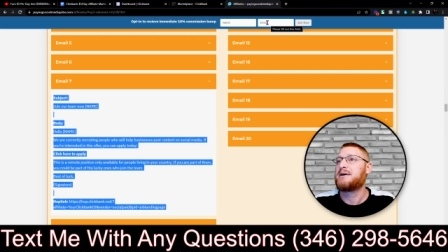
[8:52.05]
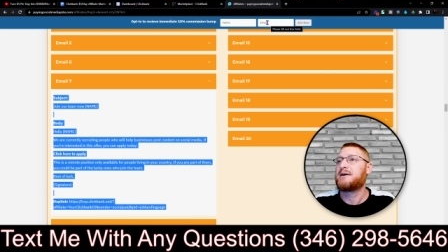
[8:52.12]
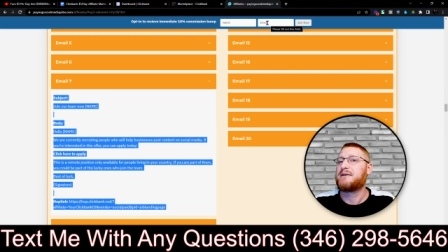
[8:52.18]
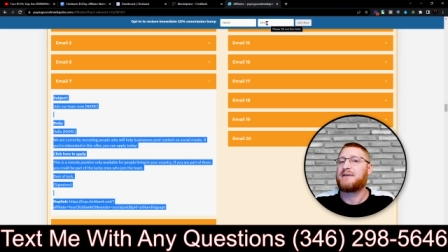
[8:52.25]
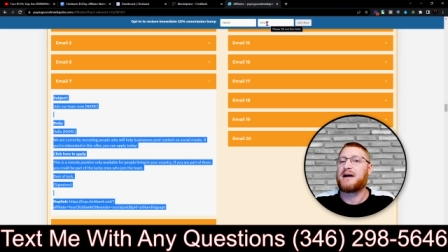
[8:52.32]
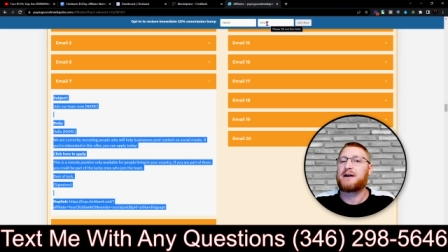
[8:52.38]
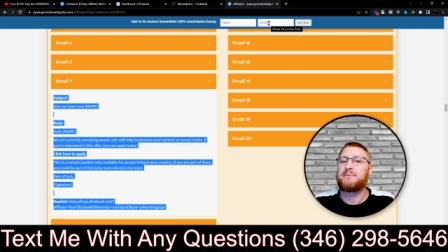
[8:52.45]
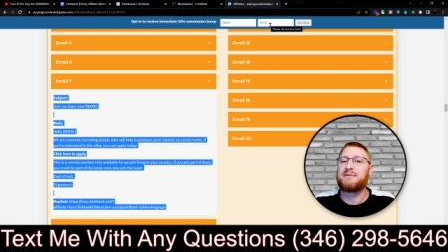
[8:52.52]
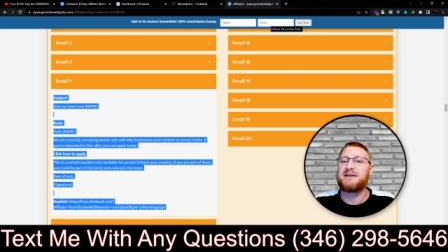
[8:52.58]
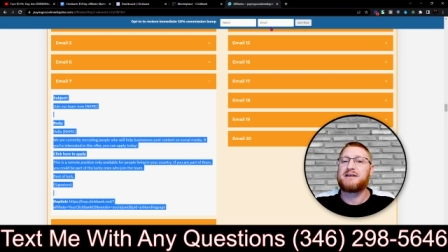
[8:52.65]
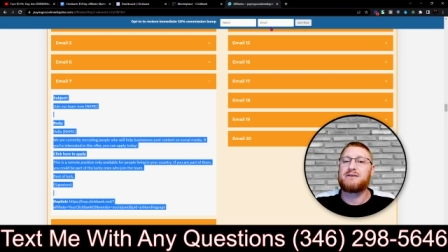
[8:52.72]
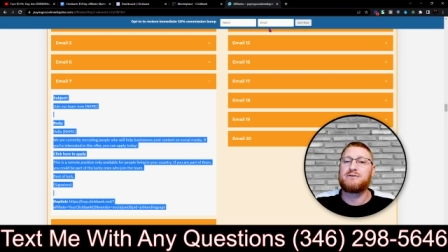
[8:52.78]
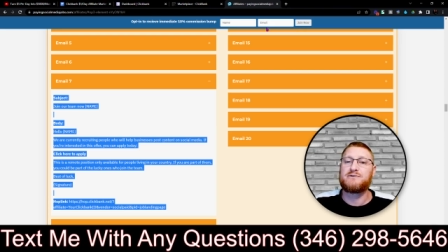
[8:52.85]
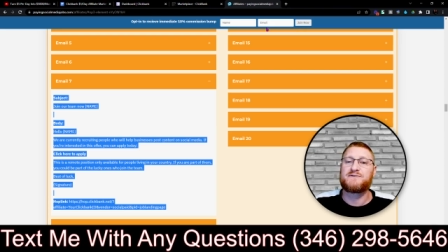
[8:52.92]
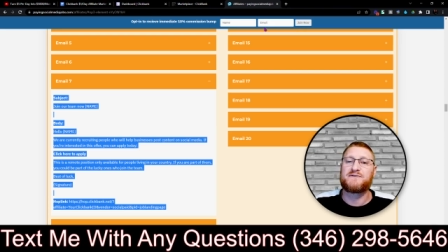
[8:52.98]
That'll be
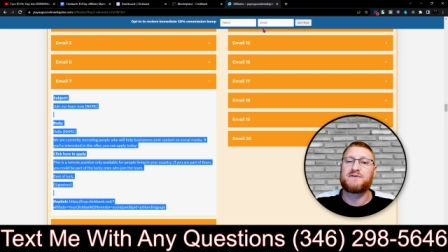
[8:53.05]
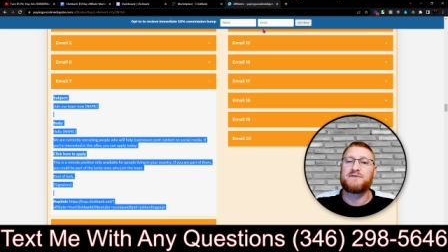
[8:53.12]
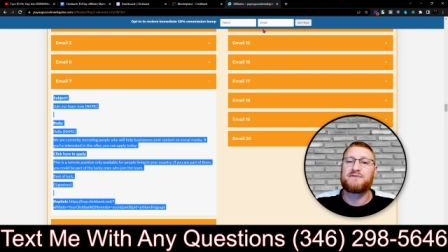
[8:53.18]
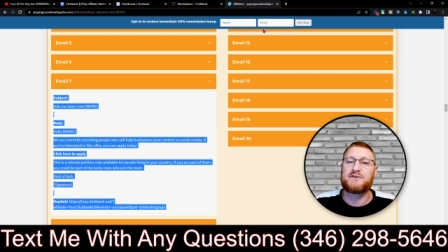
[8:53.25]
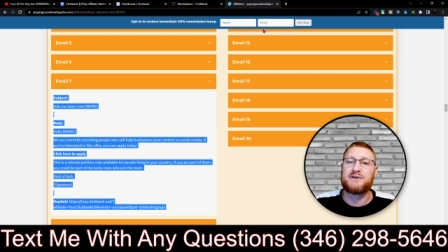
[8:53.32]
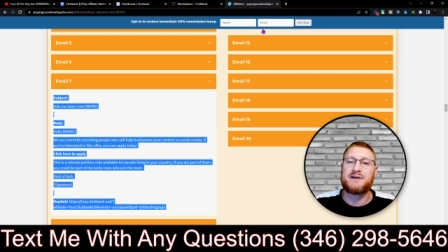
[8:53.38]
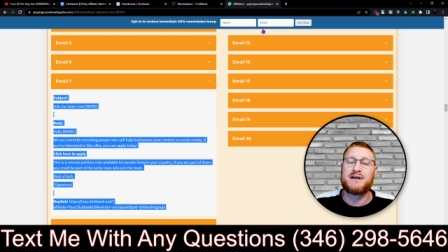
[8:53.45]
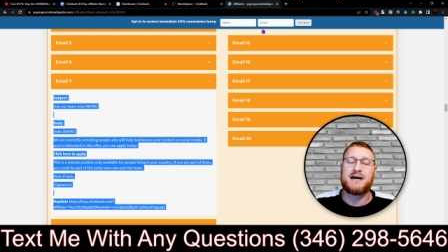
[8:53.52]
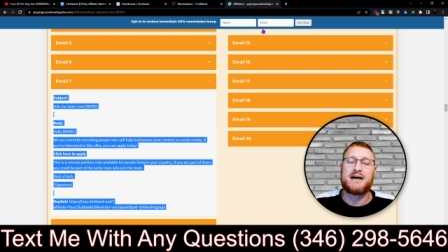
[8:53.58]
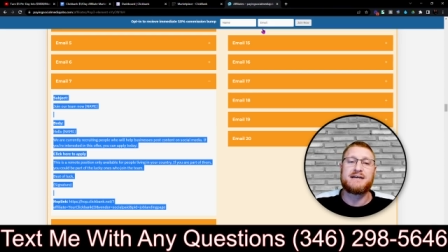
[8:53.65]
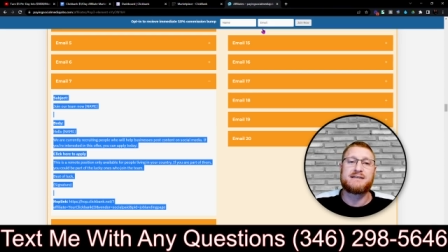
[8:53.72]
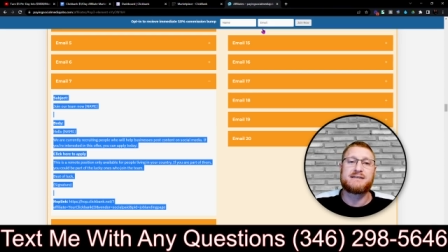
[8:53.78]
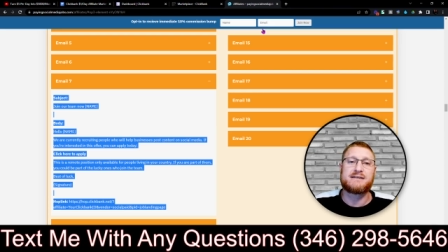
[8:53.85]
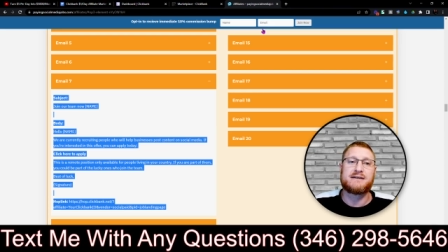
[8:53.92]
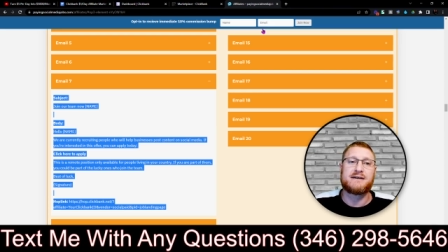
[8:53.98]
useful for you guys.